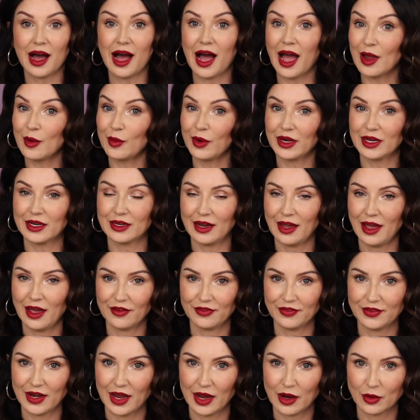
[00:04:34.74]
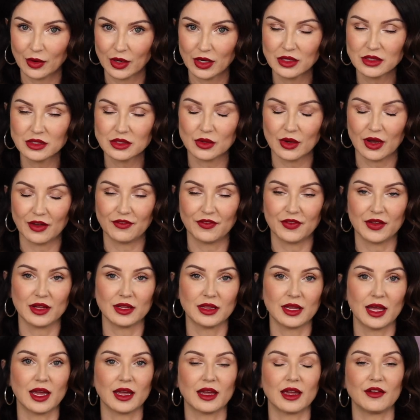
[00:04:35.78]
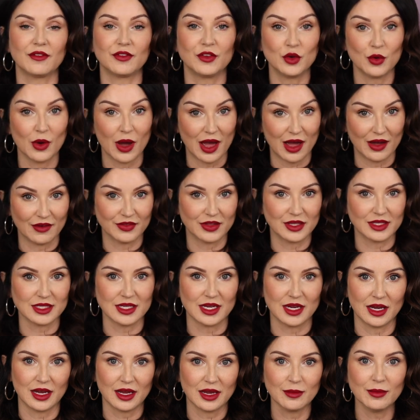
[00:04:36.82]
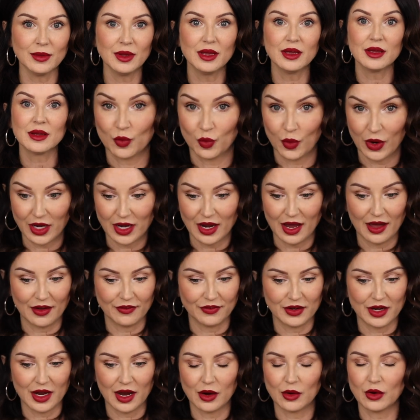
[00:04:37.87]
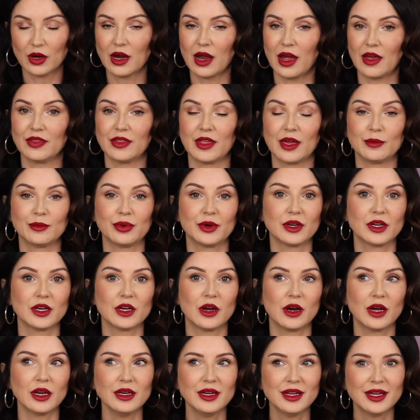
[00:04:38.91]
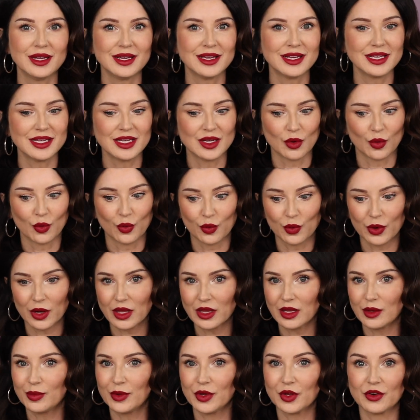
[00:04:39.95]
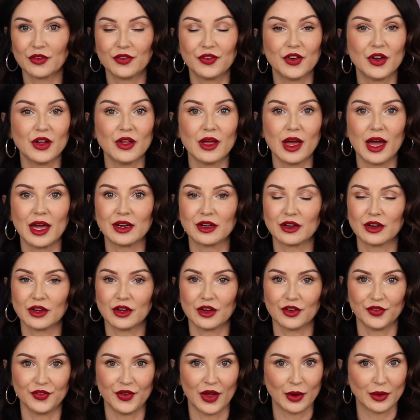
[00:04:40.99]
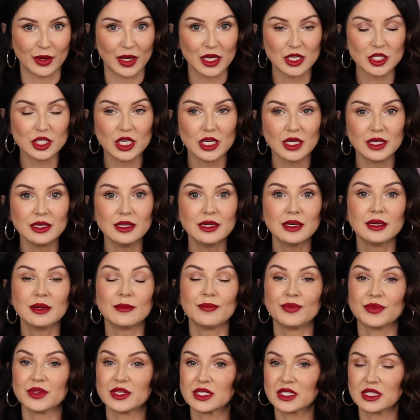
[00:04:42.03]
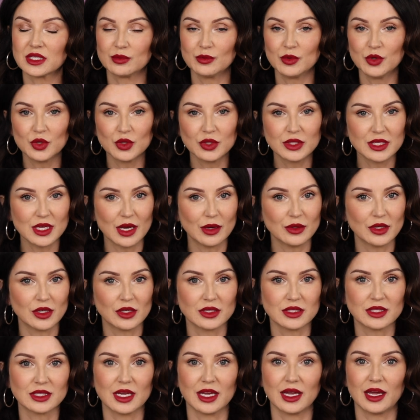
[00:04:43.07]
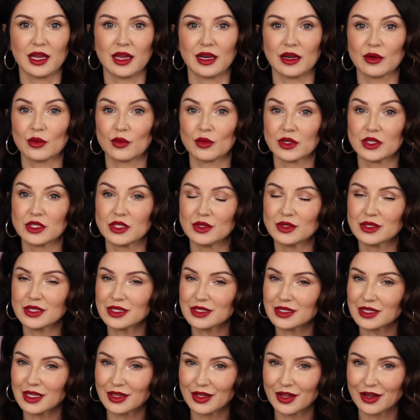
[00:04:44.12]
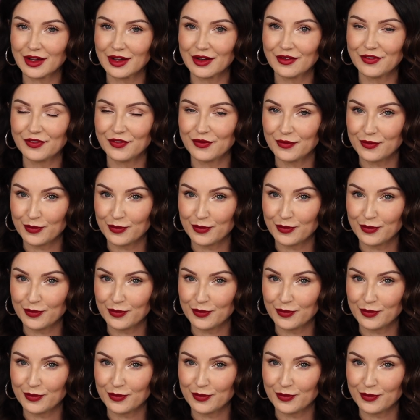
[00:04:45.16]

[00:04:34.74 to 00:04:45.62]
I waited a half an hour, so I feel like if you have the time, wait a half an hour and then put it on. Really beautiful under your foundation, smooths out your skin, reduces the look of